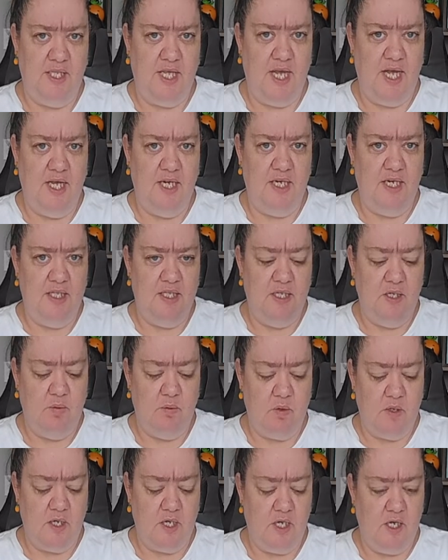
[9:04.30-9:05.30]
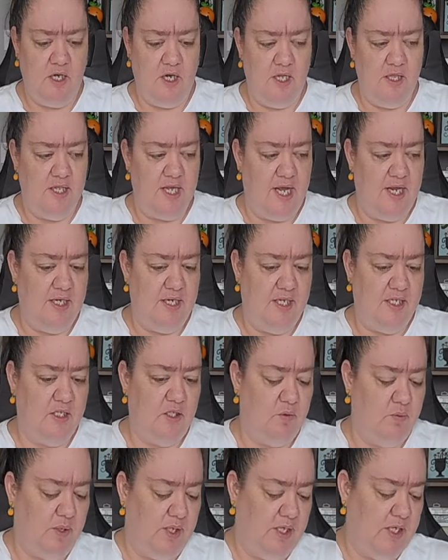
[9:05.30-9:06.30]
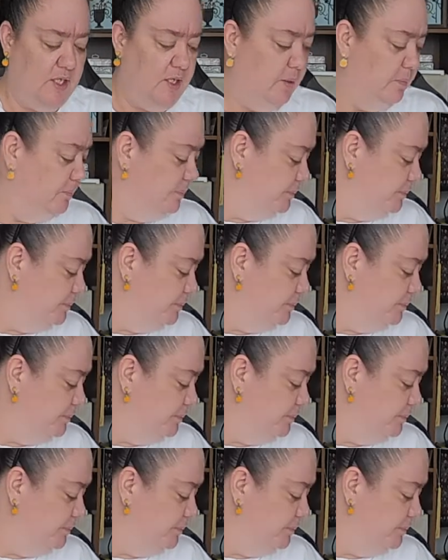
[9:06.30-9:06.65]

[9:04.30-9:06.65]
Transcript: that and then working on that next week.